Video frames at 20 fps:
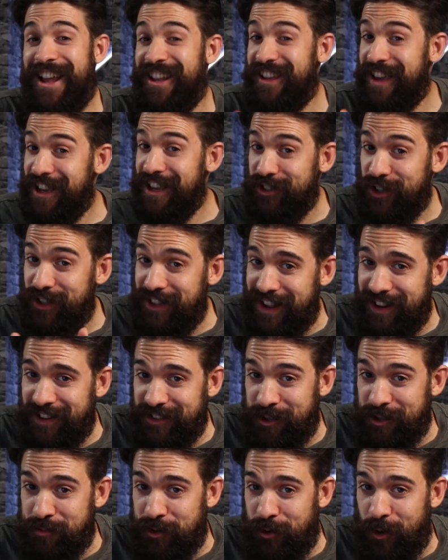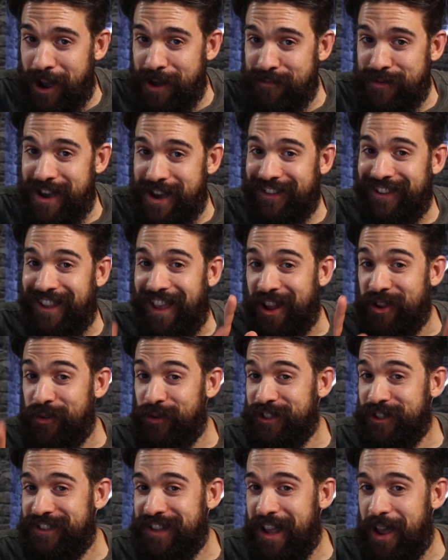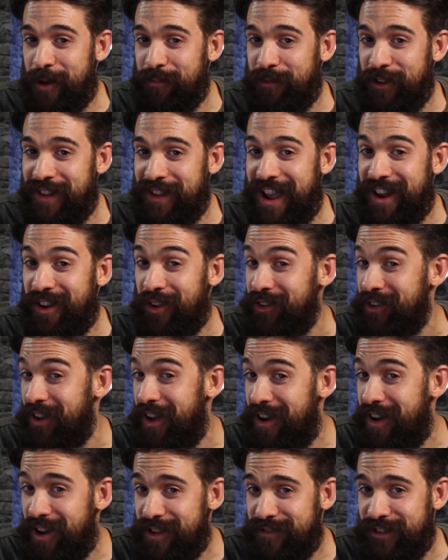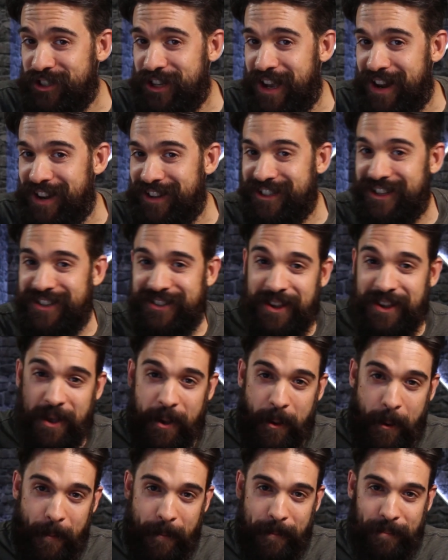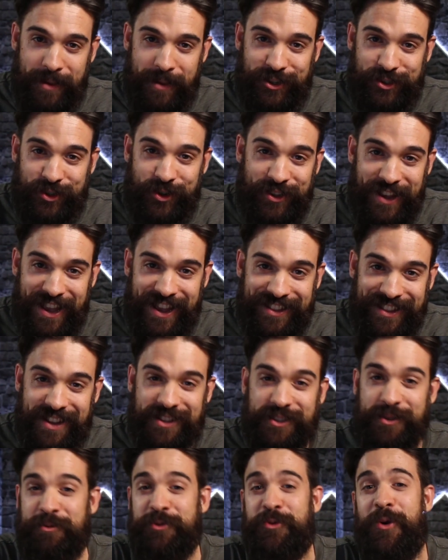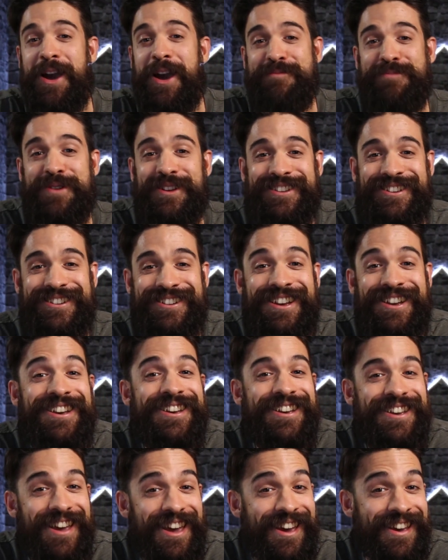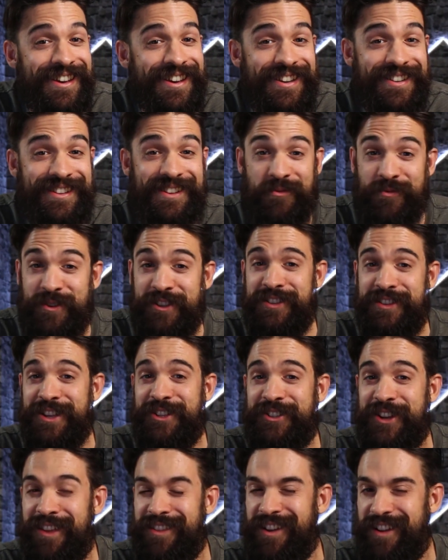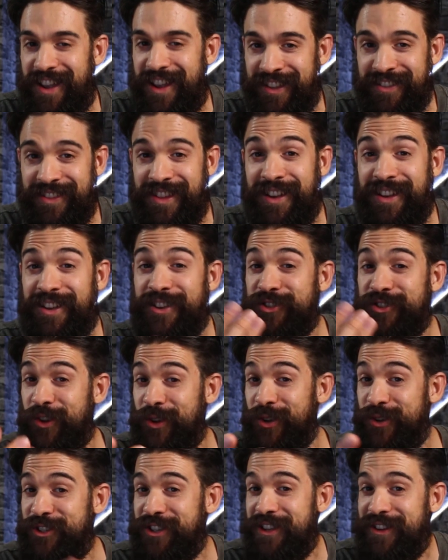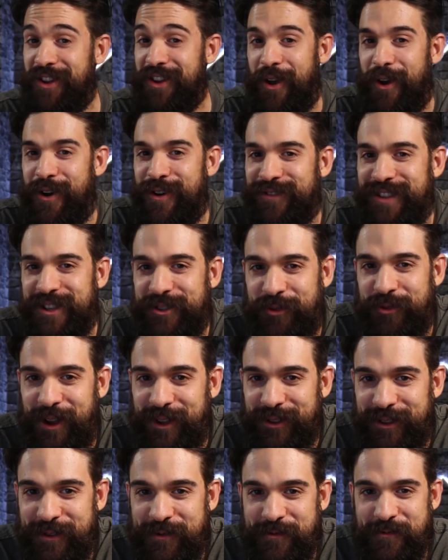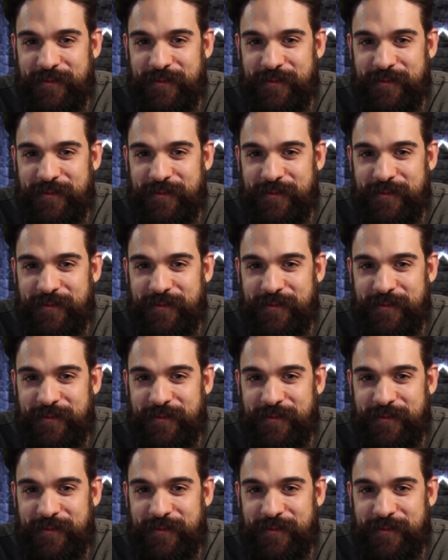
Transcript: In case you didn't subscribe yet and you want to stay up to date on all of our challenges, make sure to hit that subscribe button, and we see each other in the solution of this round.